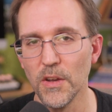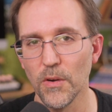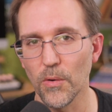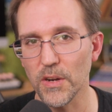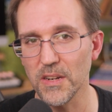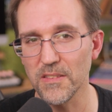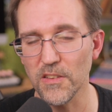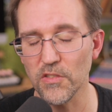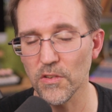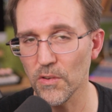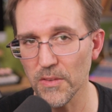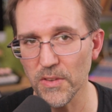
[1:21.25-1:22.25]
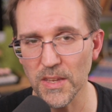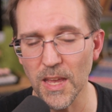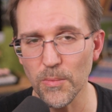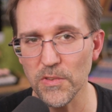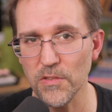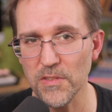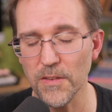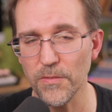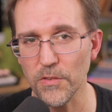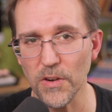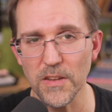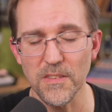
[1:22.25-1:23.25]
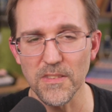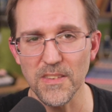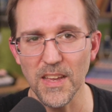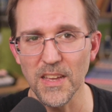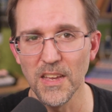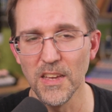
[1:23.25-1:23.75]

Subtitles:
organization or even Campus Crusade for Christ and say,